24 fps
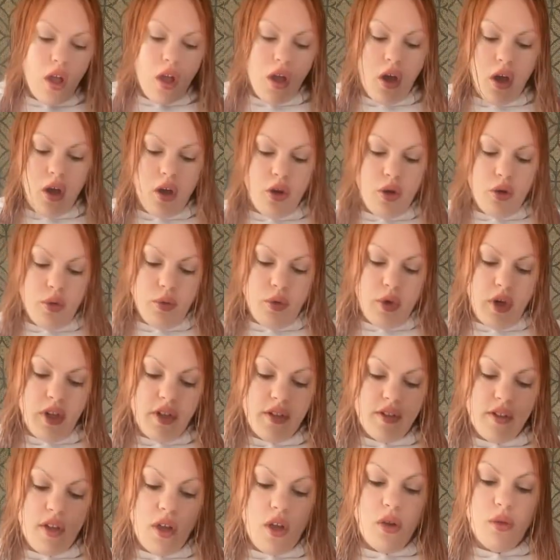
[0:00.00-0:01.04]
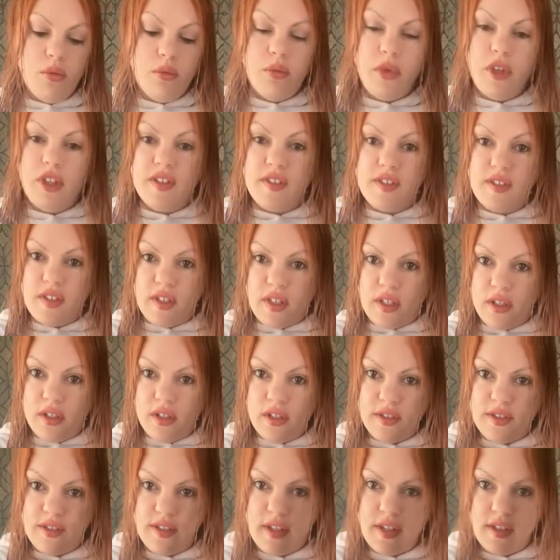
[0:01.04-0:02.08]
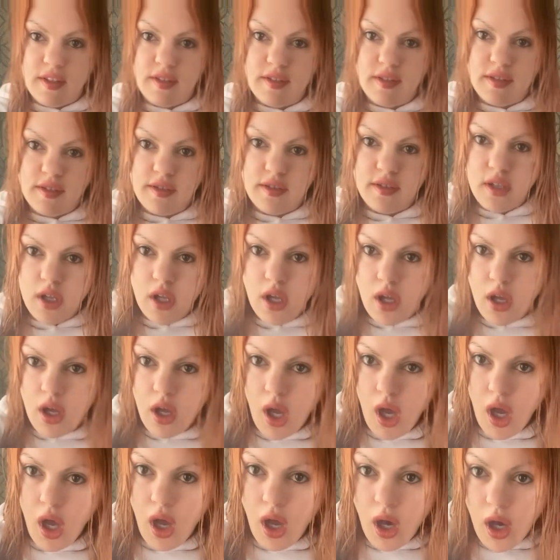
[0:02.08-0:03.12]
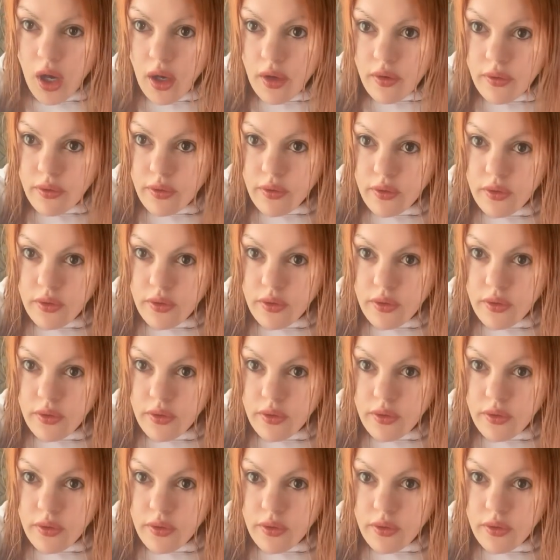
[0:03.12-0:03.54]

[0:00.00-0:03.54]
All right. Oh, I see. It says off.